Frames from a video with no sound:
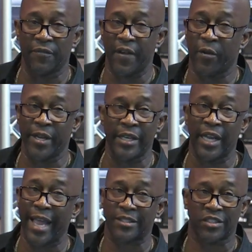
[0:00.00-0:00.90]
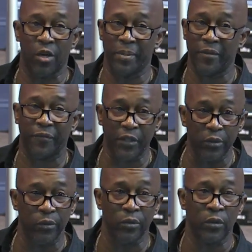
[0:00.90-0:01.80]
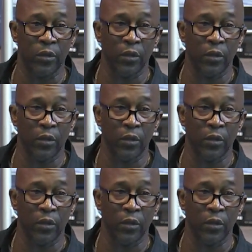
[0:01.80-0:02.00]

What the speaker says: the very elect's going to be fooled.